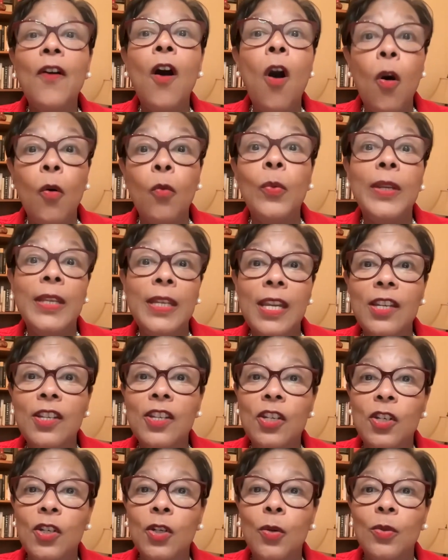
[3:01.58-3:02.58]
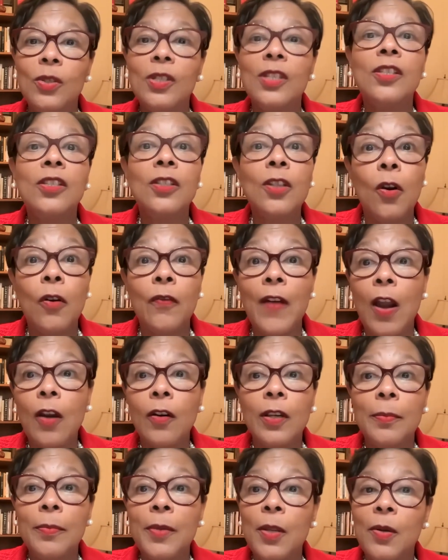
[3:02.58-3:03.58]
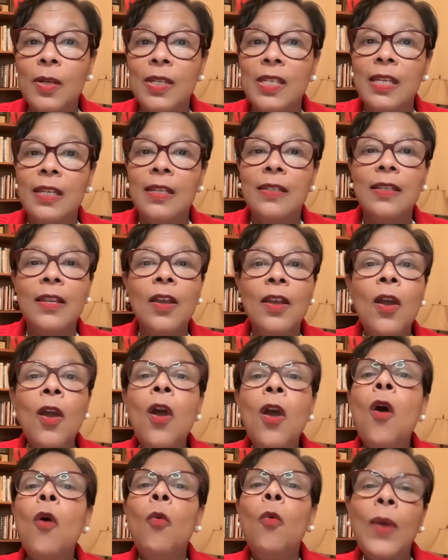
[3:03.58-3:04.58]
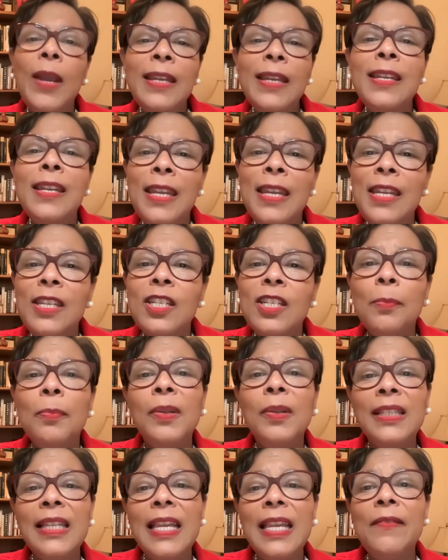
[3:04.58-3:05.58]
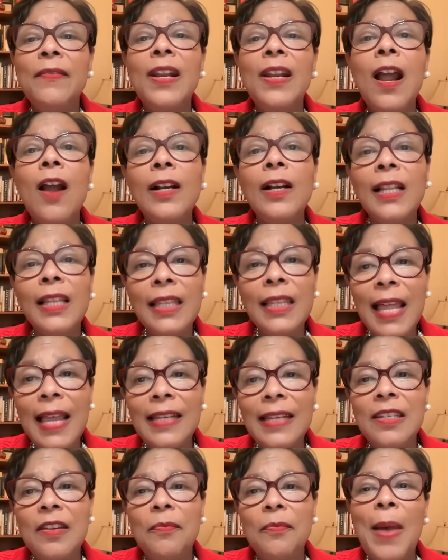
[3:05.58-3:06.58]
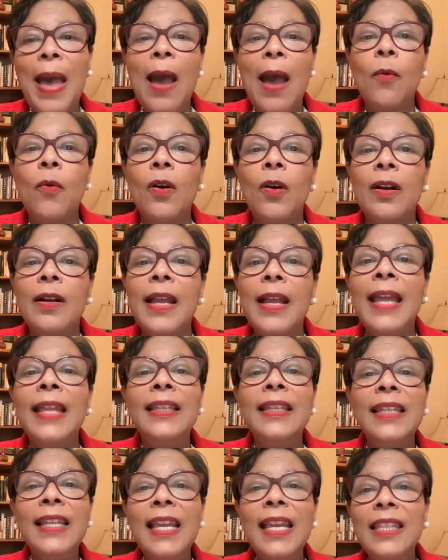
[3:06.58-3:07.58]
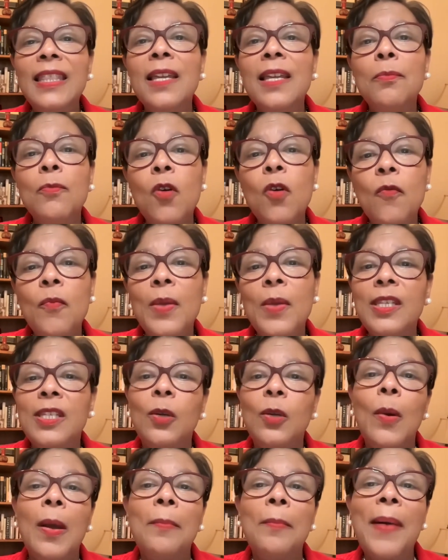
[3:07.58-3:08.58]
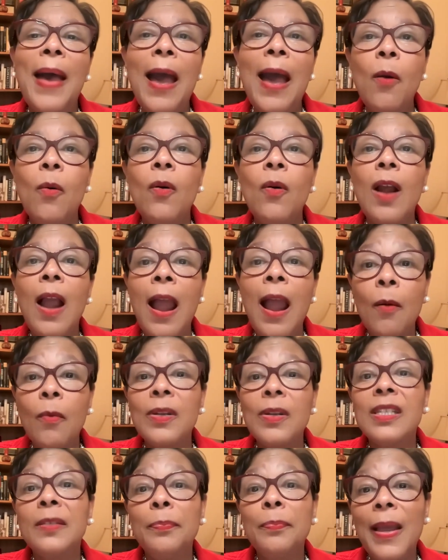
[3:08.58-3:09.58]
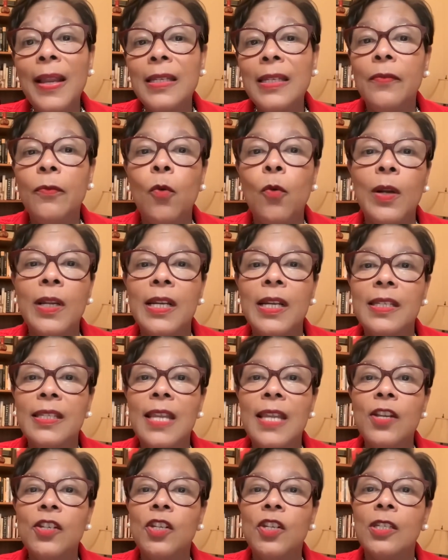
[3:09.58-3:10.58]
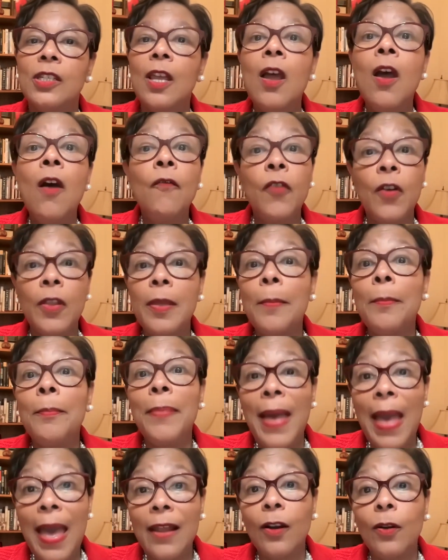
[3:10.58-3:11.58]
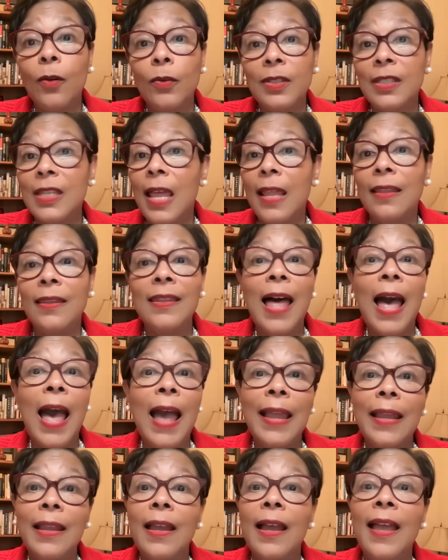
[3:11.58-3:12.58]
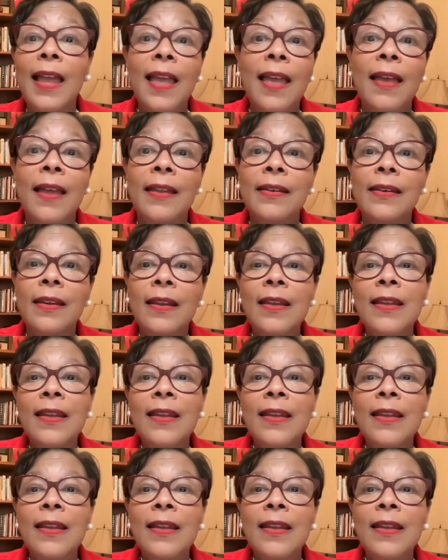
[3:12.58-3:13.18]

all we need to do to serve our communities. We need to believe in our collective power and lead the movement to empower our respective organizations for the battles that lie ahead.